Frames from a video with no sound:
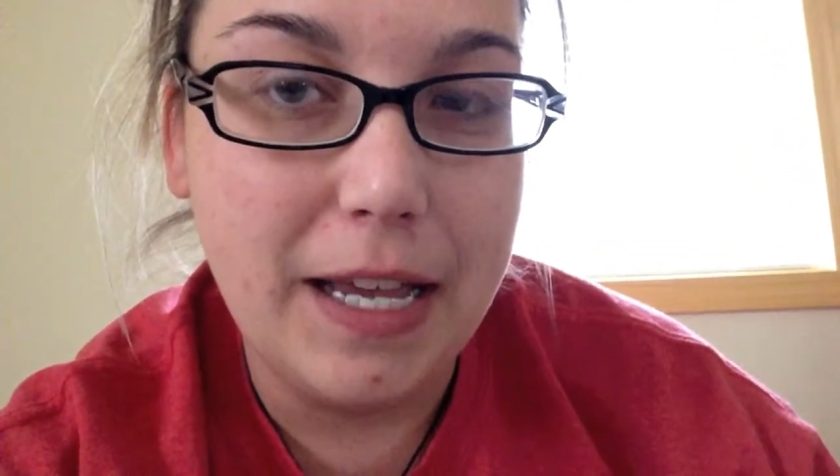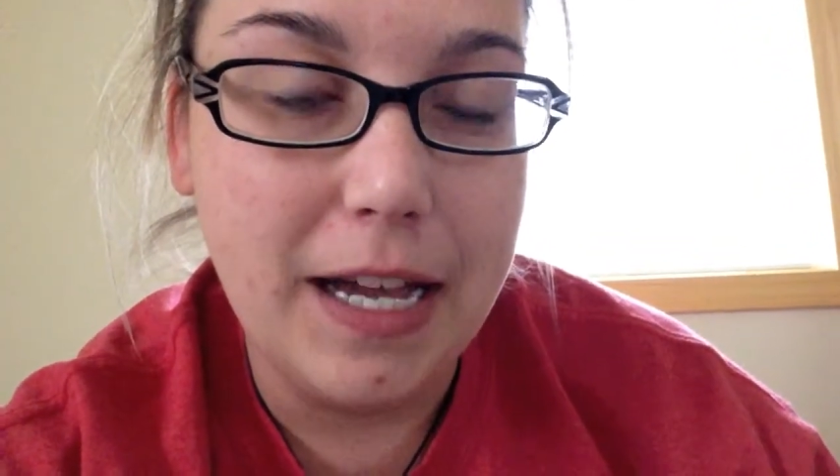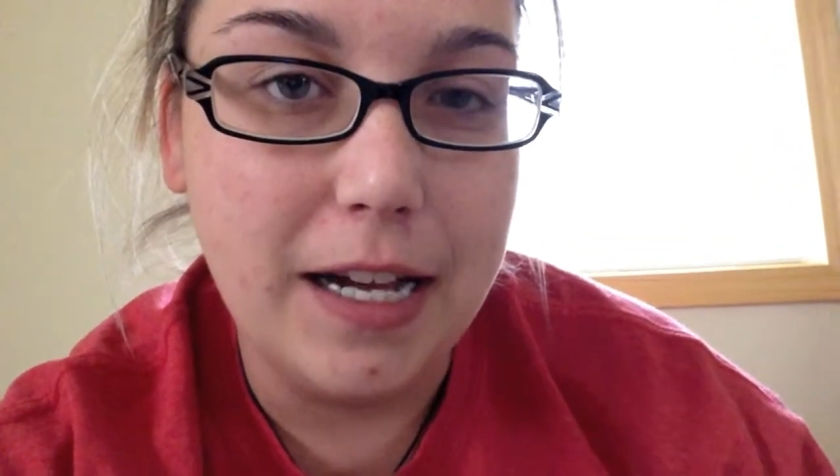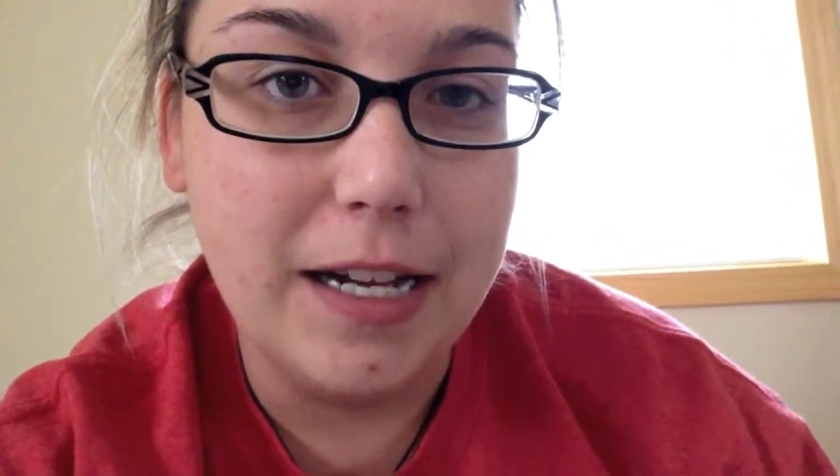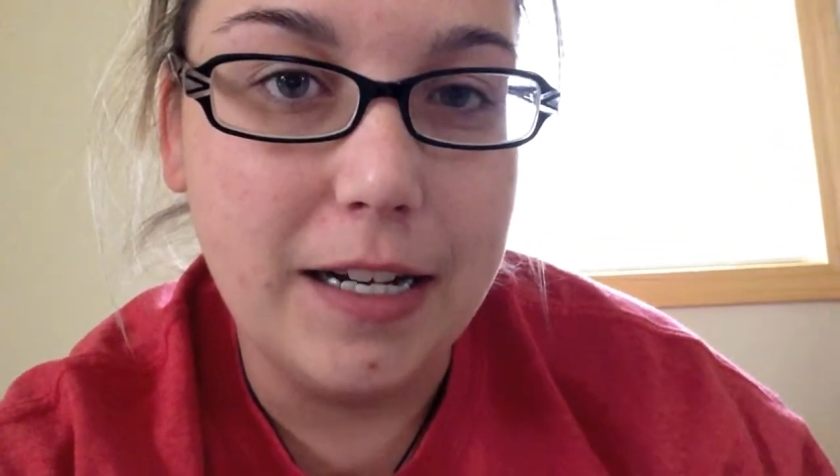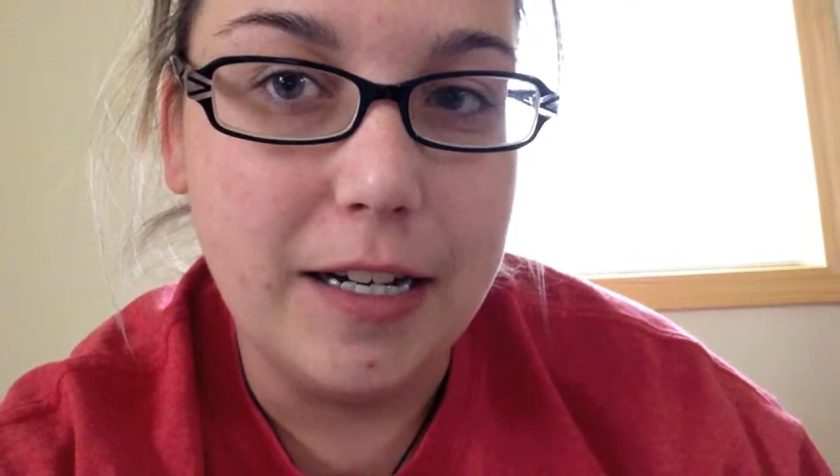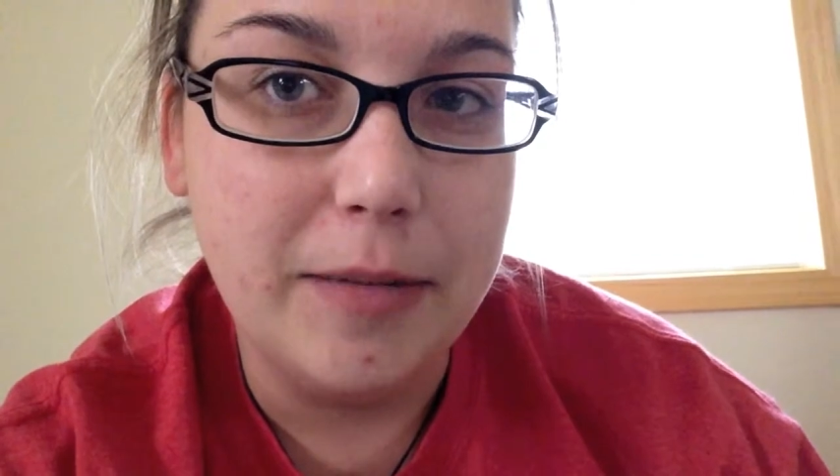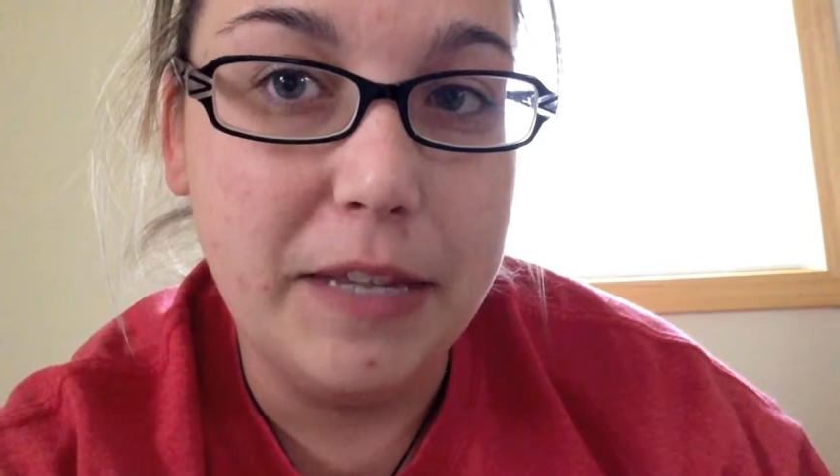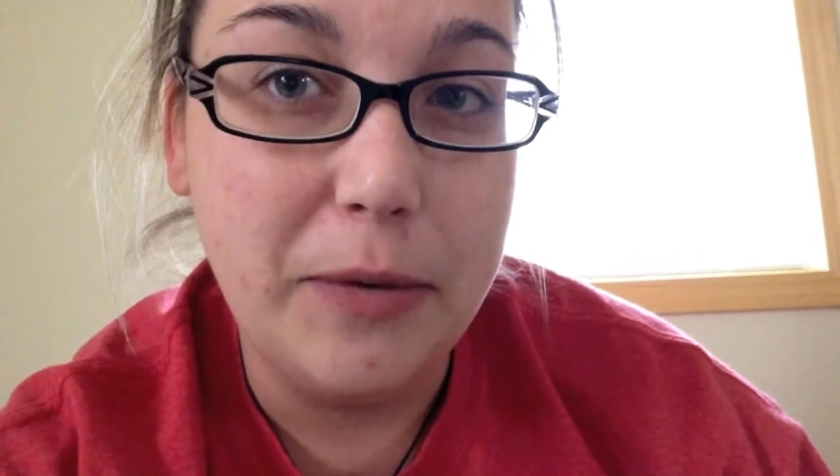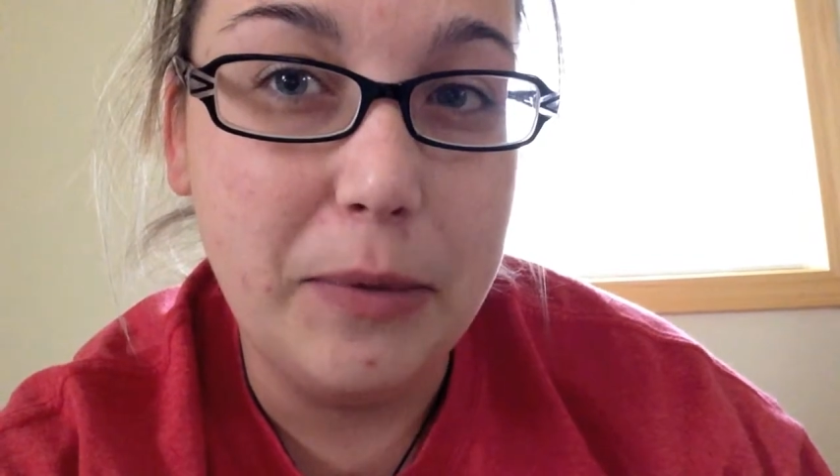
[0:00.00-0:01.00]

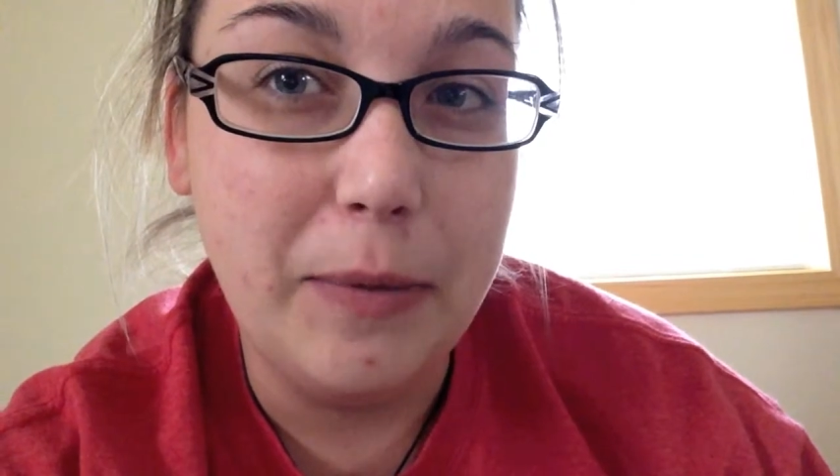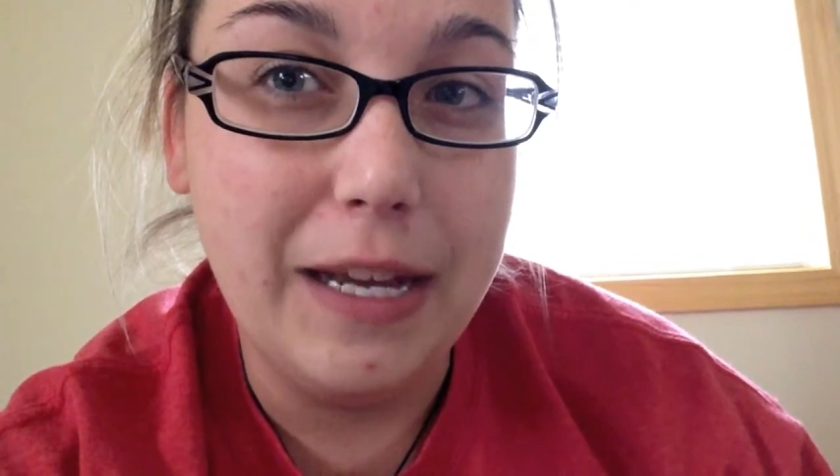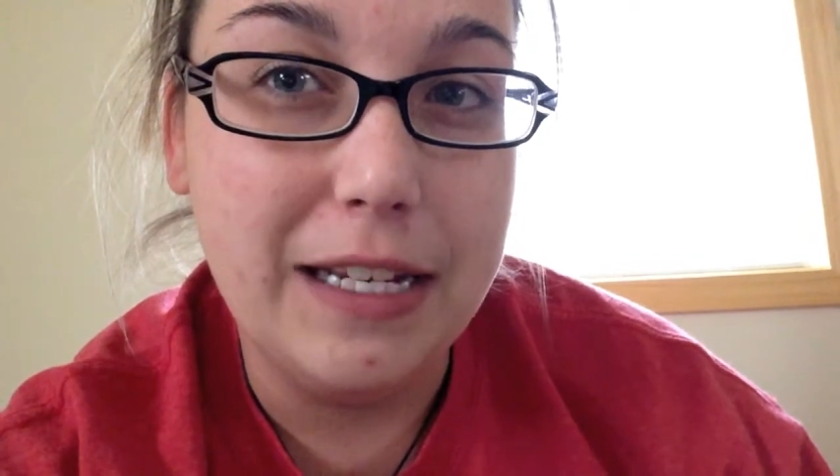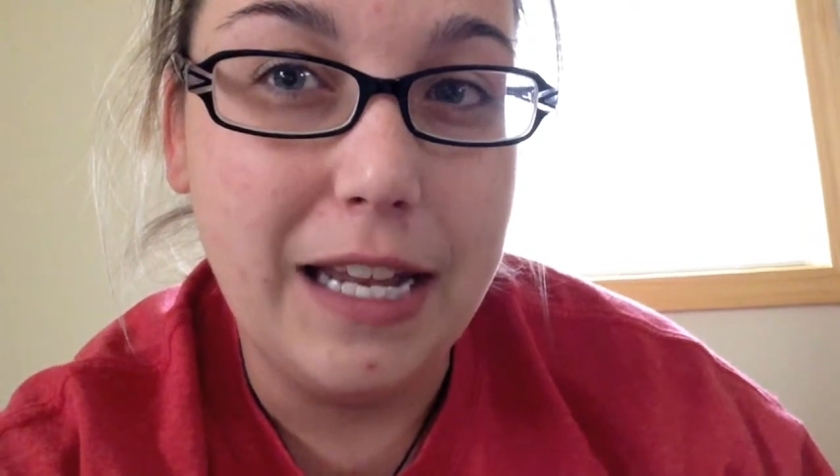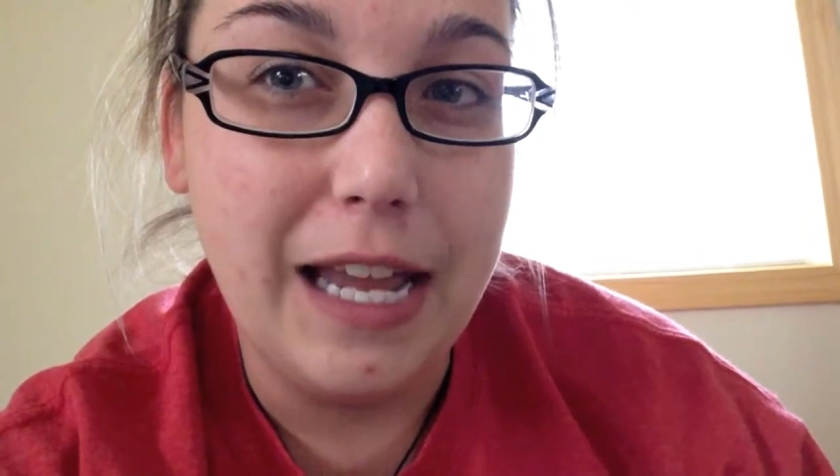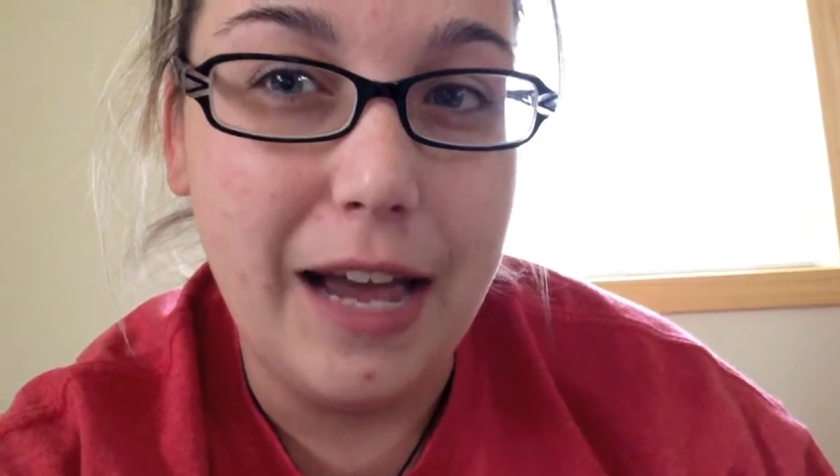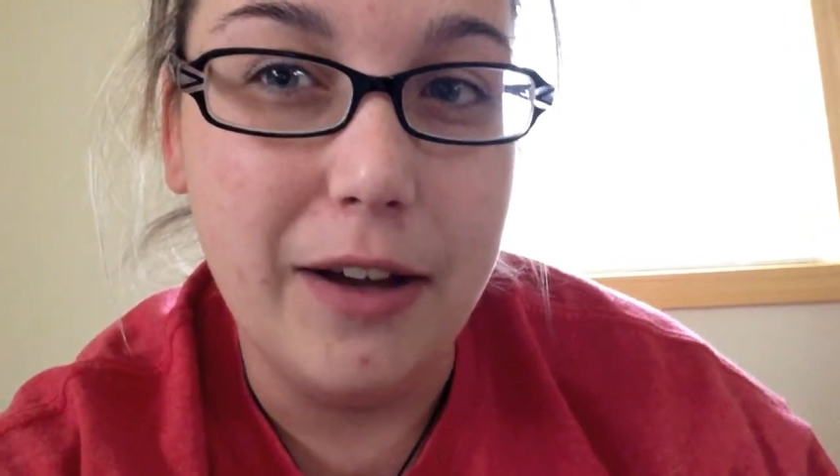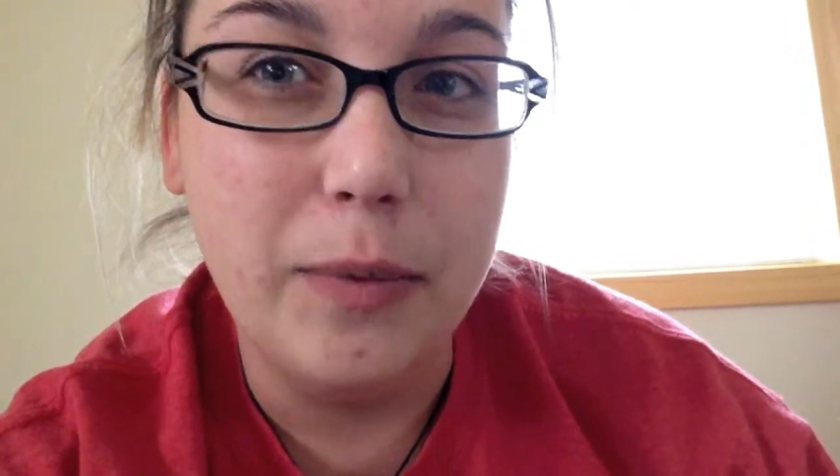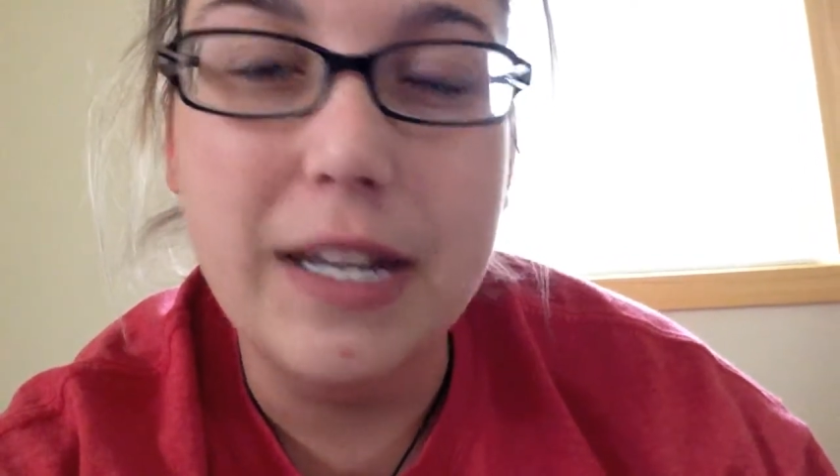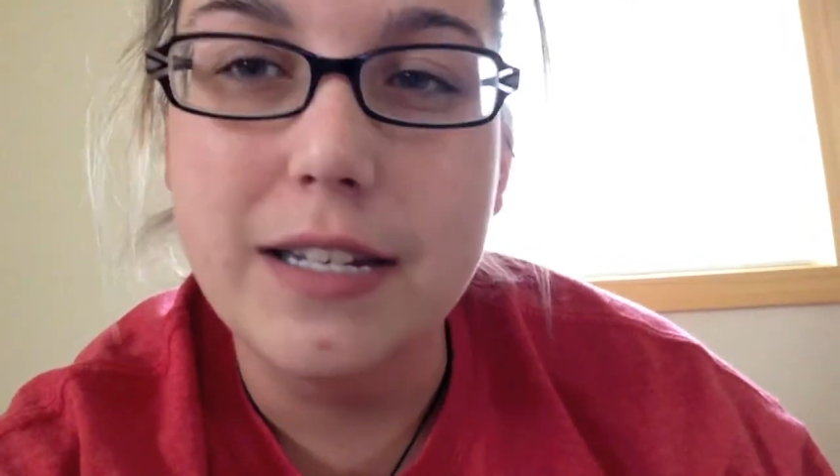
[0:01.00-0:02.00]
Then we had